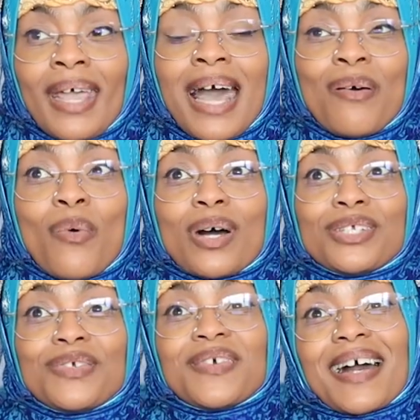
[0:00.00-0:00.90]
I
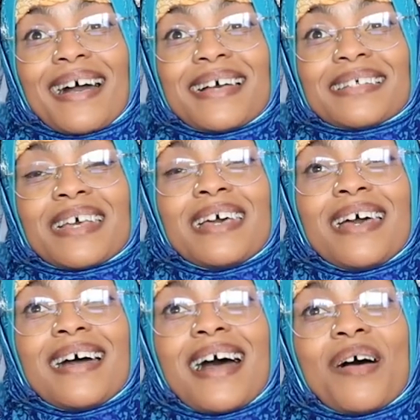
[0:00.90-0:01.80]
want you guys
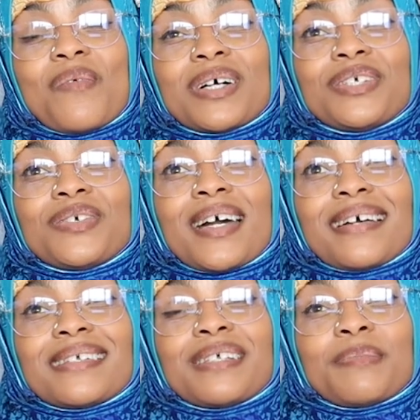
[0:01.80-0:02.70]

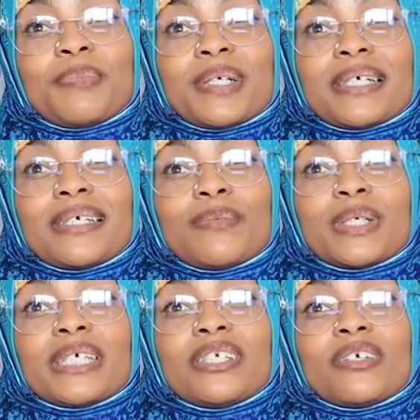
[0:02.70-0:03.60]
to put,
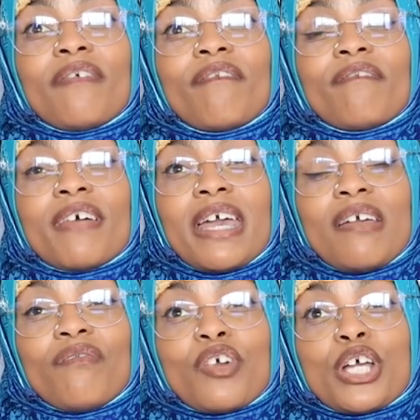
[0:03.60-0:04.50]
what is your
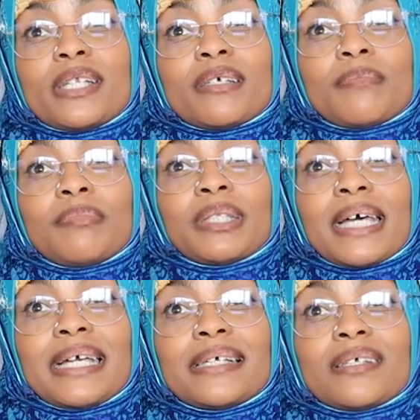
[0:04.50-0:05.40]
favorite
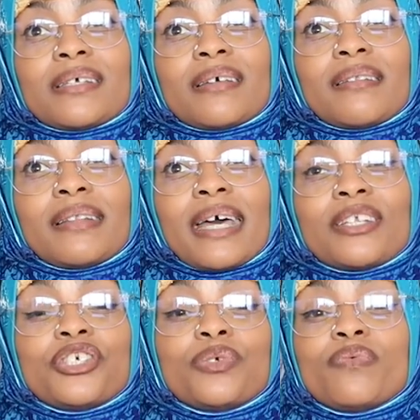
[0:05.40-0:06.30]
place
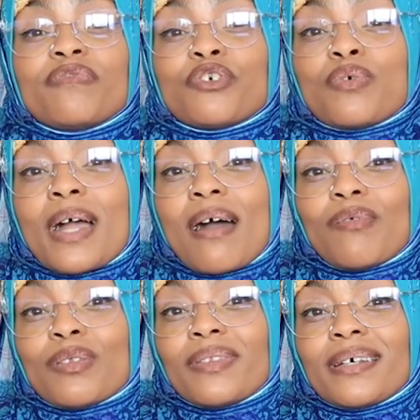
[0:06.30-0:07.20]
that you've
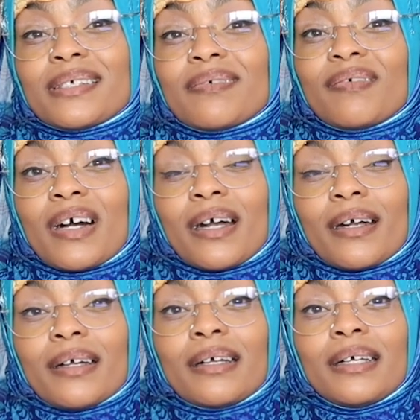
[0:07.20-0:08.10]
traveled thus
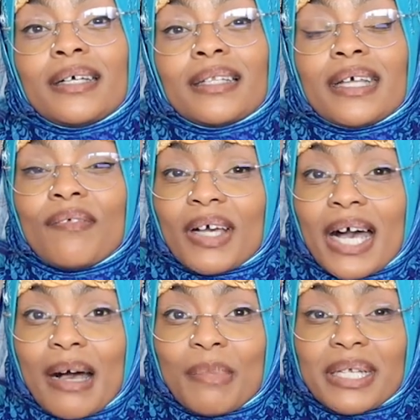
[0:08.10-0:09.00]
far? Leave a
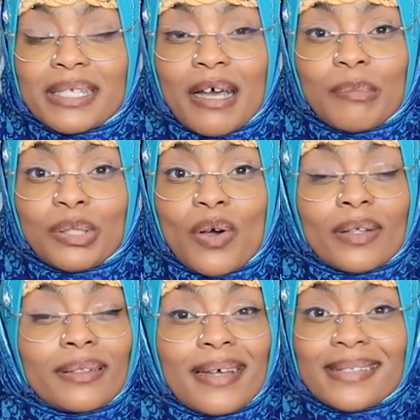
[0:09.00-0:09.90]
comment down below.
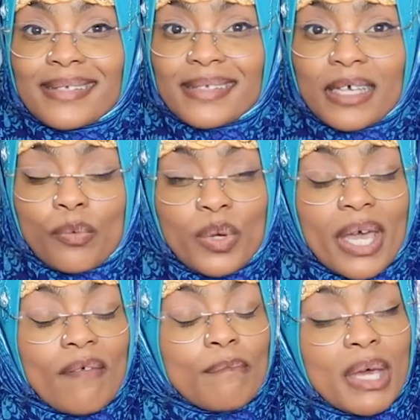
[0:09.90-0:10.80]
I'd like to see it. We
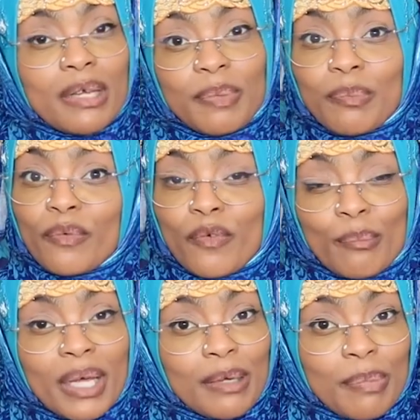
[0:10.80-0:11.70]
have many people
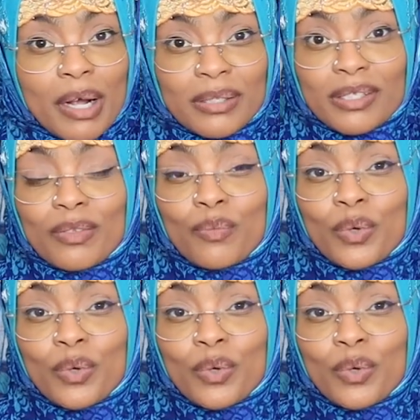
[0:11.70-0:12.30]
from many parts of the